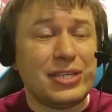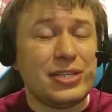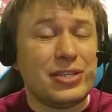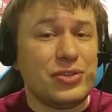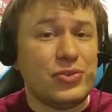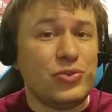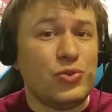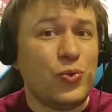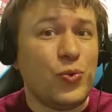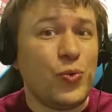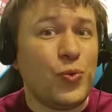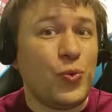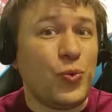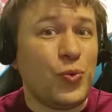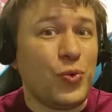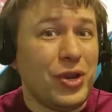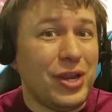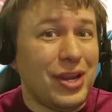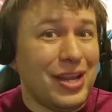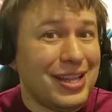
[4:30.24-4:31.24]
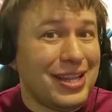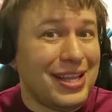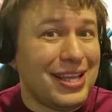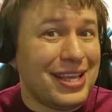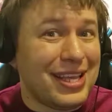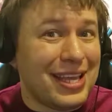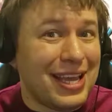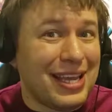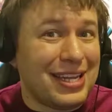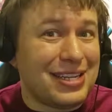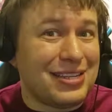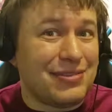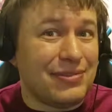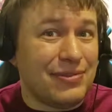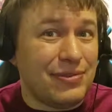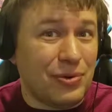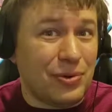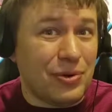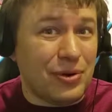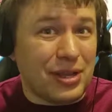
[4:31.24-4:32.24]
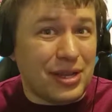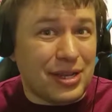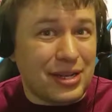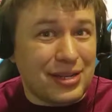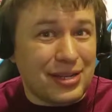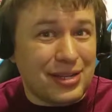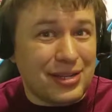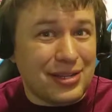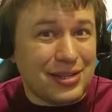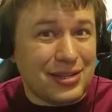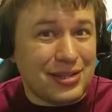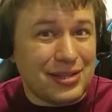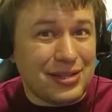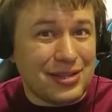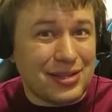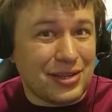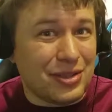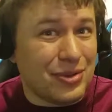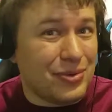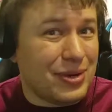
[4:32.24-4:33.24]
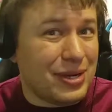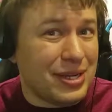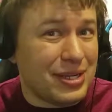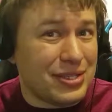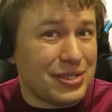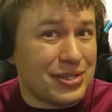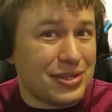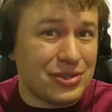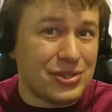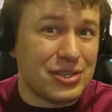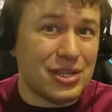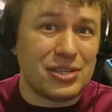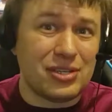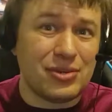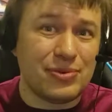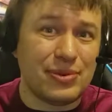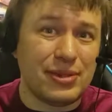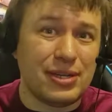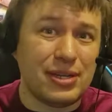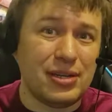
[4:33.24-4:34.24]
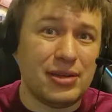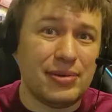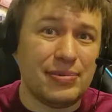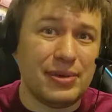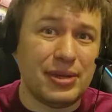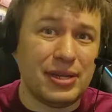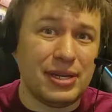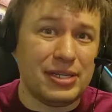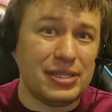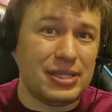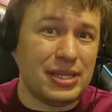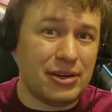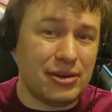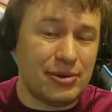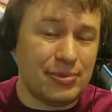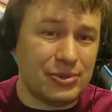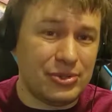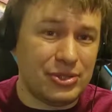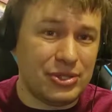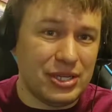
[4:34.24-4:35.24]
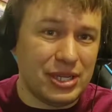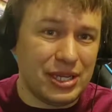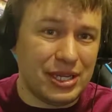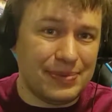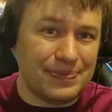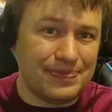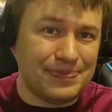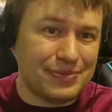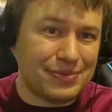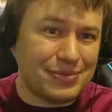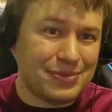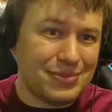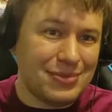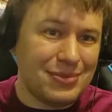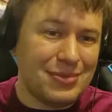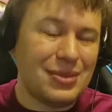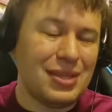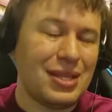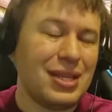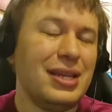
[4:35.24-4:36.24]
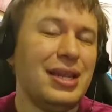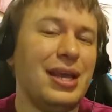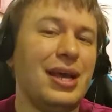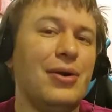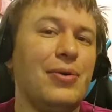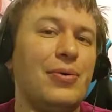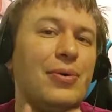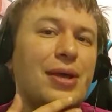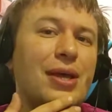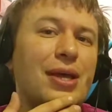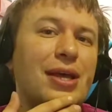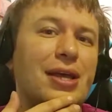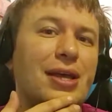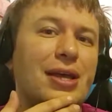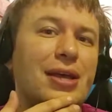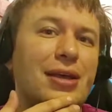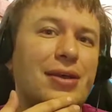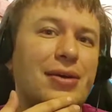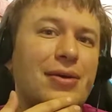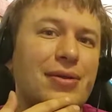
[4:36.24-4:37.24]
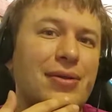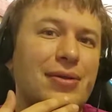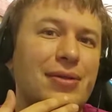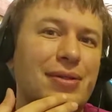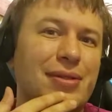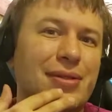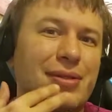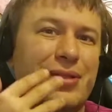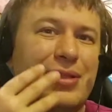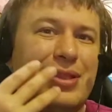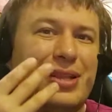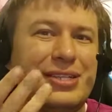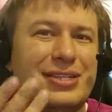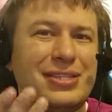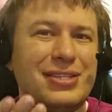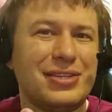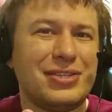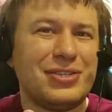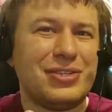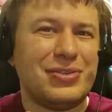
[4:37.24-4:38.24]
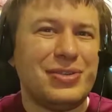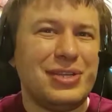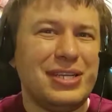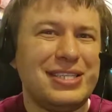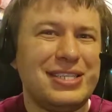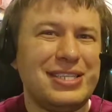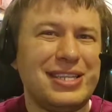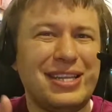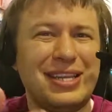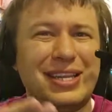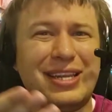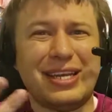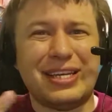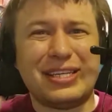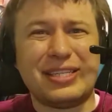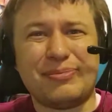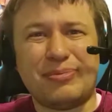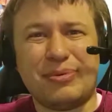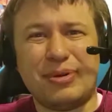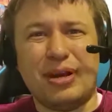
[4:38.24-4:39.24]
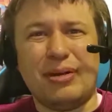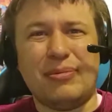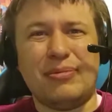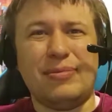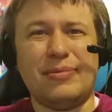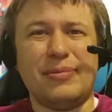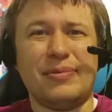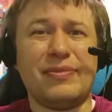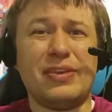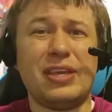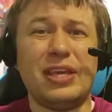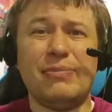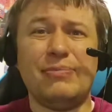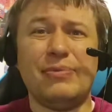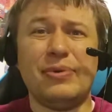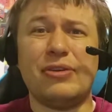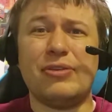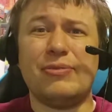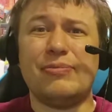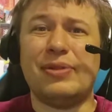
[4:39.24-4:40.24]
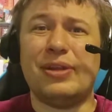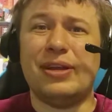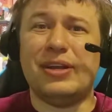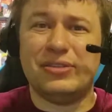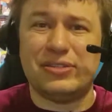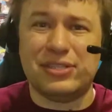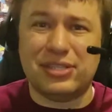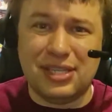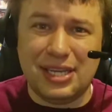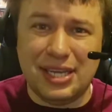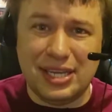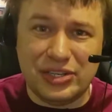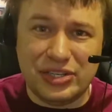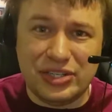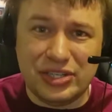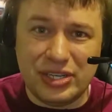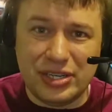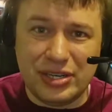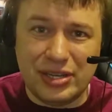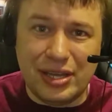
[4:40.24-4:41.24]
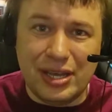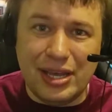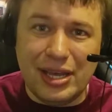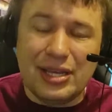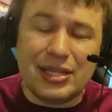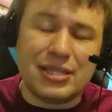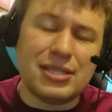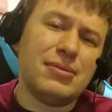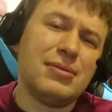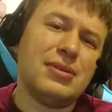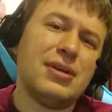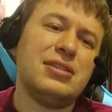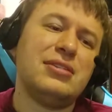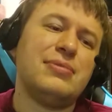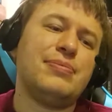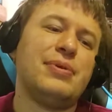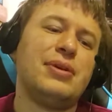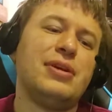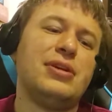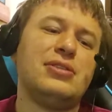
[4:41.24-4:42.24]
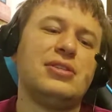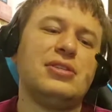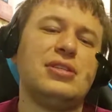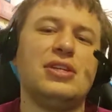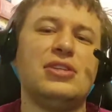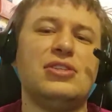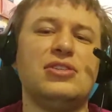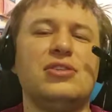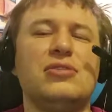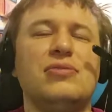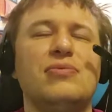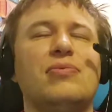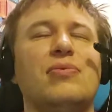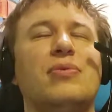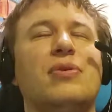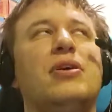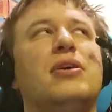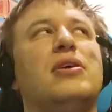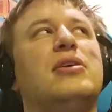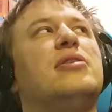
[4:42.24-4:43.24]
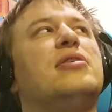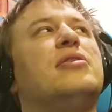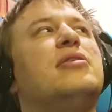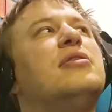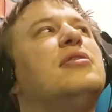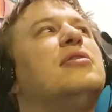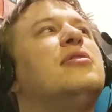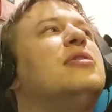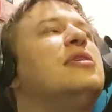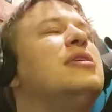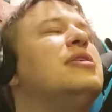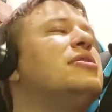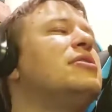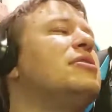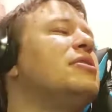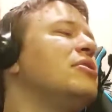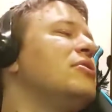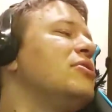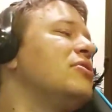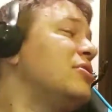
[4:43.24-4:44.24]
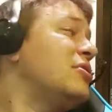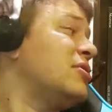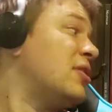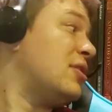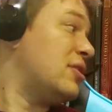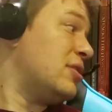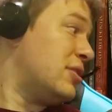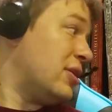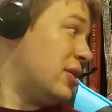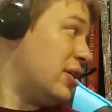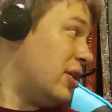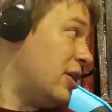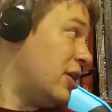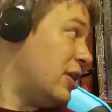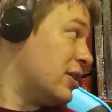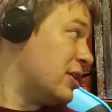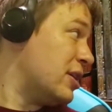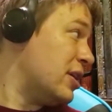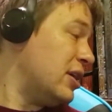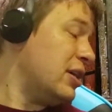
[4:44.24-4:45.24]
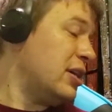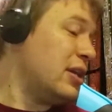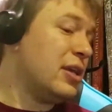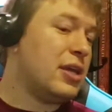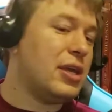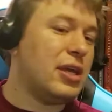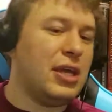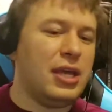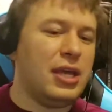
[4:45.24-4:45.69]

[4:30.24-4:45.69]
you really can't afford it. Otherwise, your session will end up in a terrible state. Now, this also leads to the next problem of keeping your players' attention. Sometimes players' attention wander as they just start talking,